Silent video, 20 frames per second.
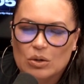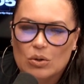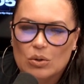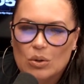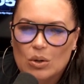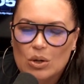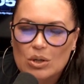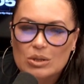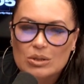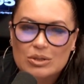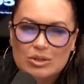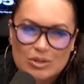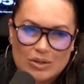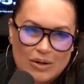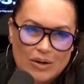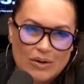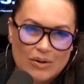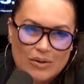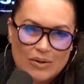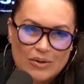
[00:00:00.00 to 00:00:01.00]

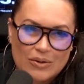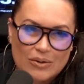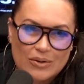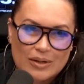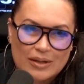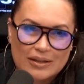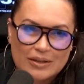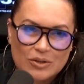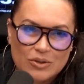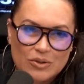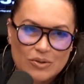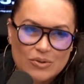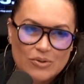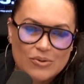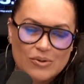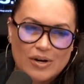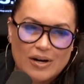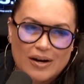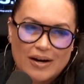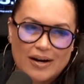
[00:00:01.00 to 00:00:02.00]
Also, you
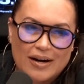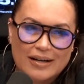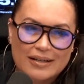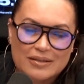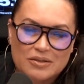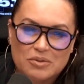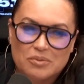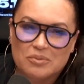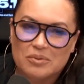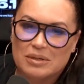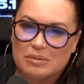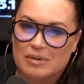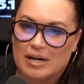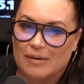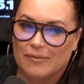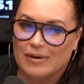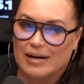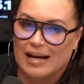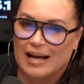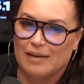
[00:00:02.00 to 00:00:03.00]
are so when
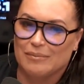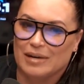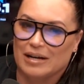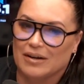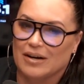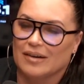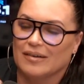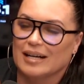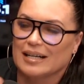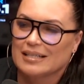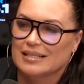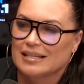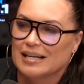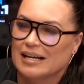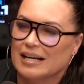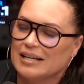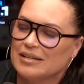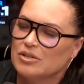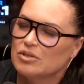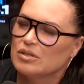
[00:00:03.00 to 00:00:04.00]
when I had my car accident,
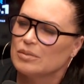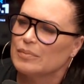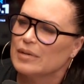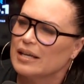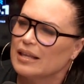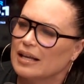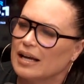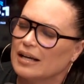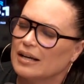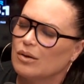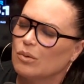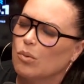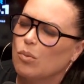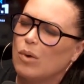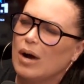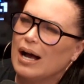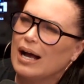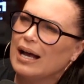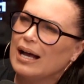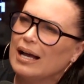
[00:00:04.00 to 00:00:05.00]
I used to be like,
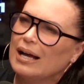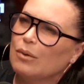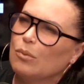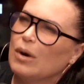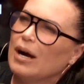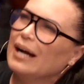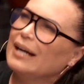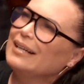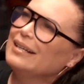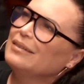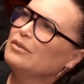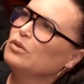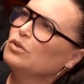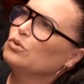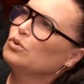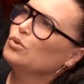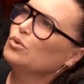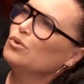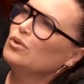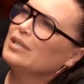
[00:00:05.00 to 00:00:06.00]
why why did you
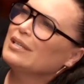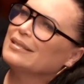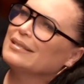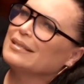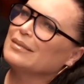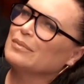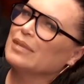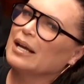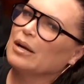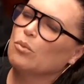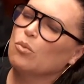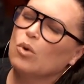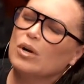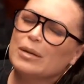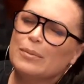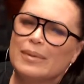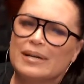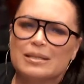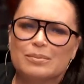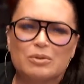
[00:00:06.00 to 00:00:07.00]
do this? Like, what
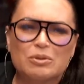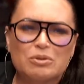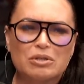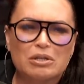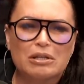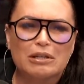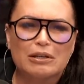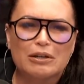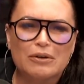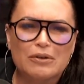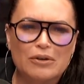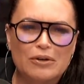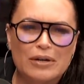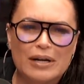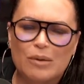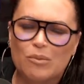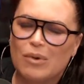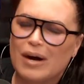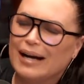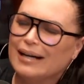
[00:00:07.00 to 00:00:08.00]
am I supposed to learn? Right,
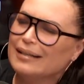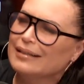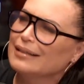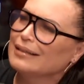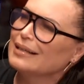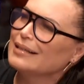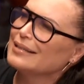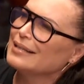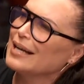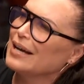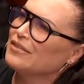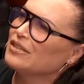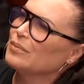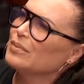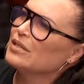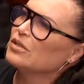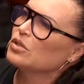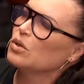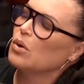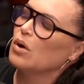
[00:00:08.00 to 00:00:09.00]
and why exactly. did the lesson have to
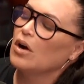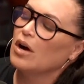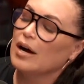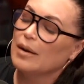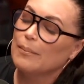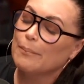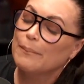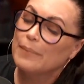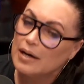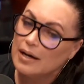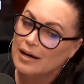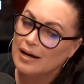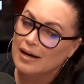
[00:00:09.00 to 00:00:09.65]
be so hard? But